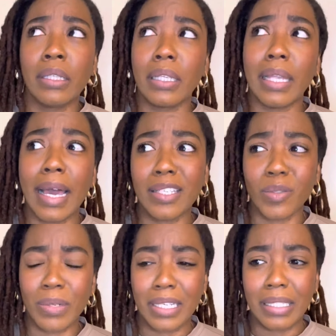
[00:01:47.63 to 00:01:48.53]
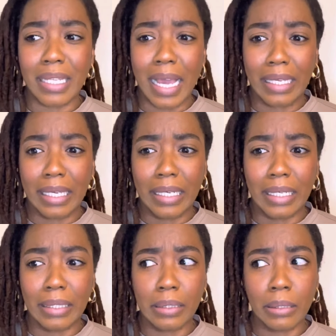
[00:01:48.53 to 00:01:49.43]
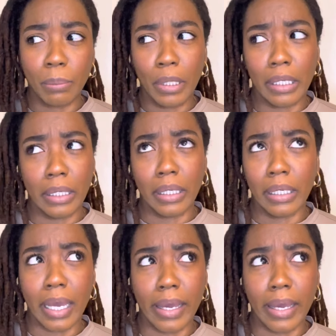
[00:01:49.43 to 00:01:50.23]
the last one is not getting to me.